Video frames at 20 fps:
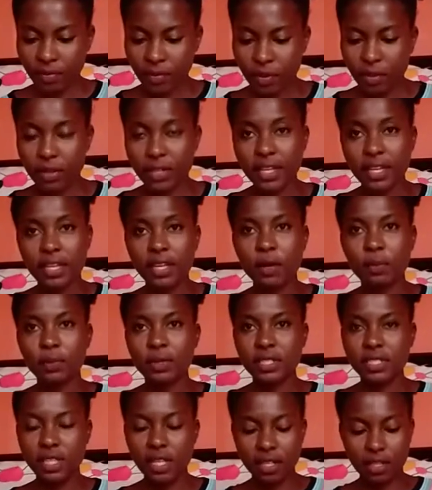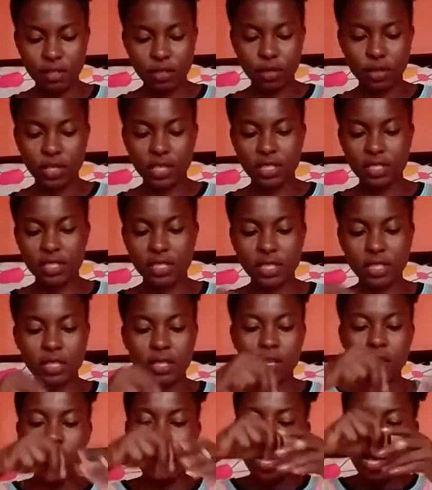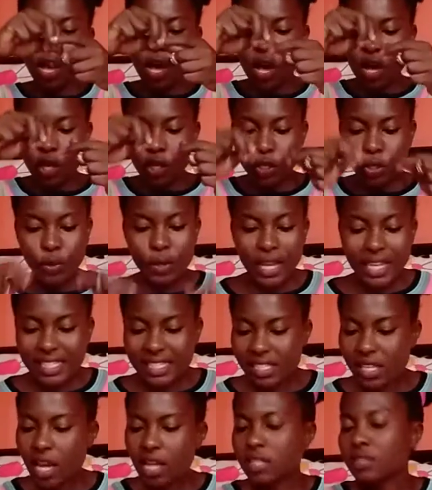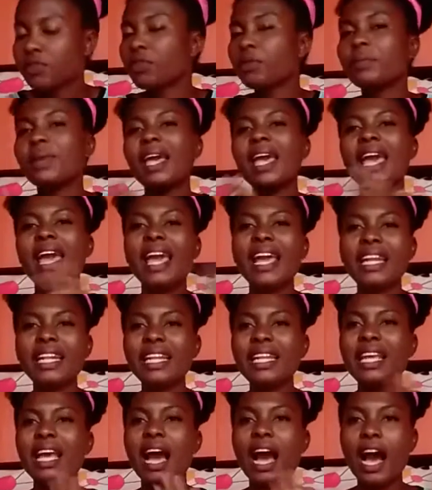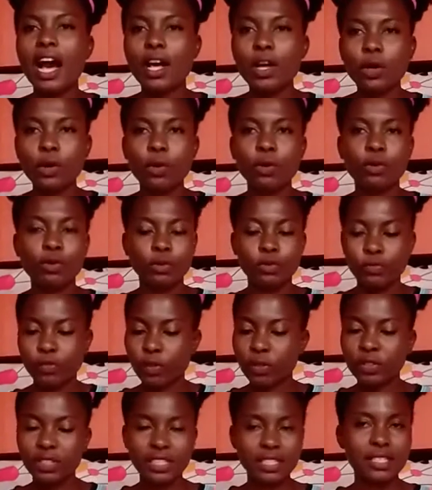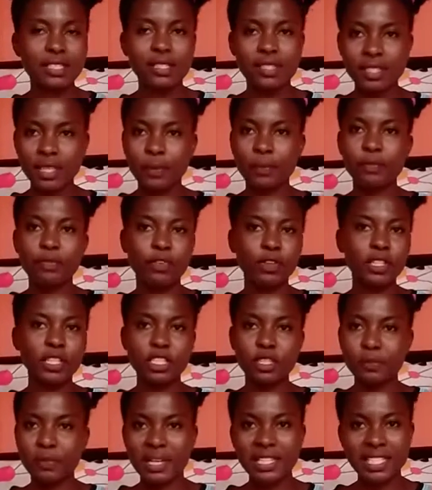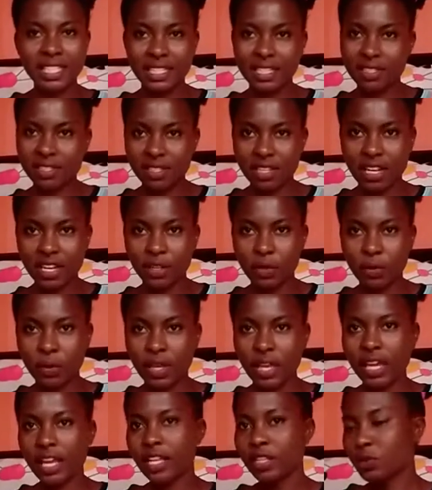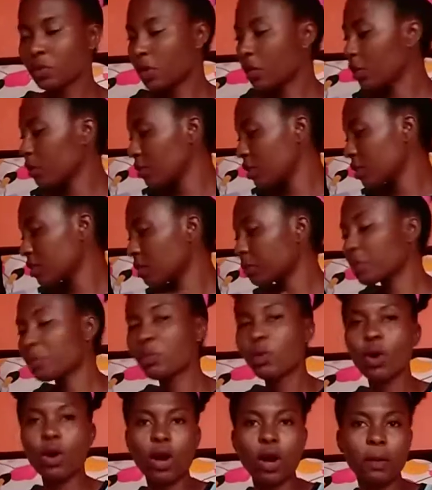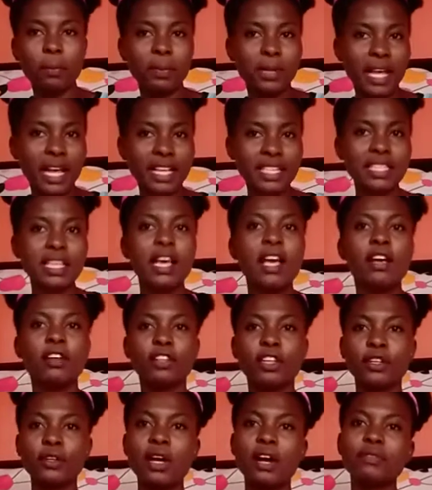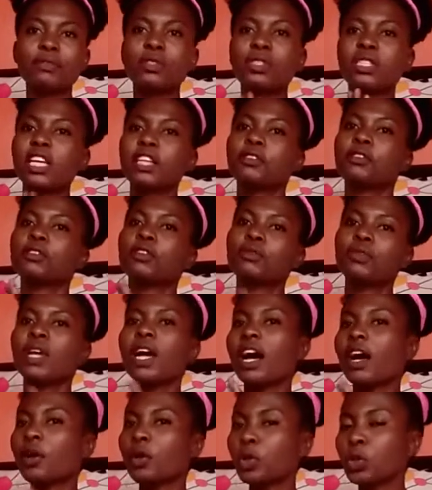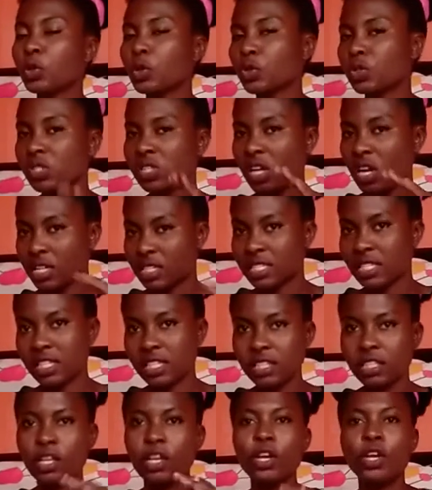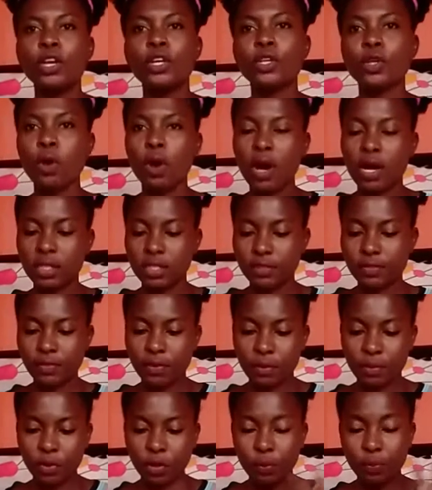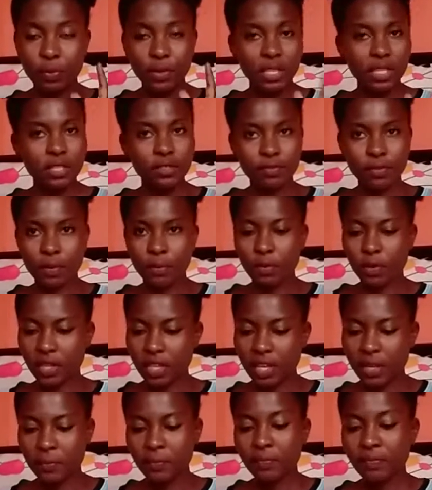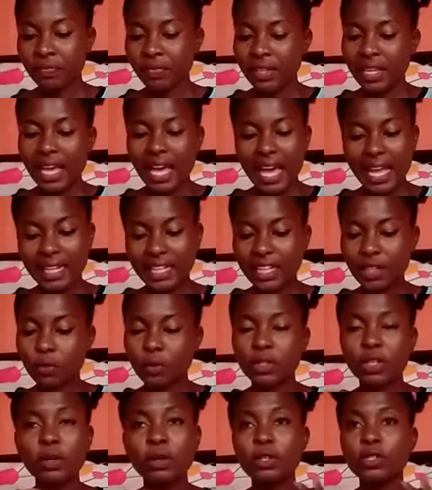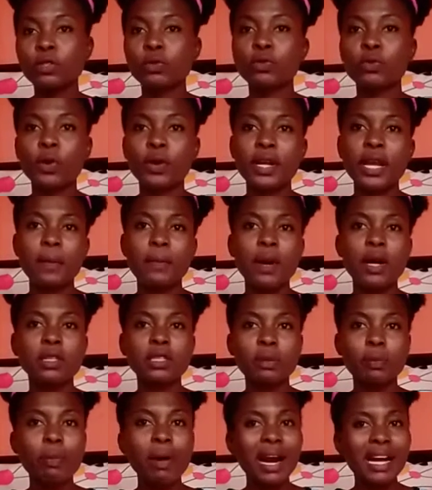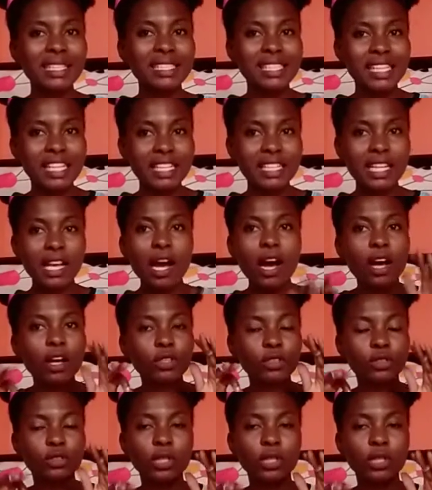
Okay, I'll place it like this so you can see. You can start from any angle for this basic design. Okay, it's when you're doing something more complex that you have to take note of the angle you're starting your art from, your piece from. Okay. And then we're not going to worry about the pattern our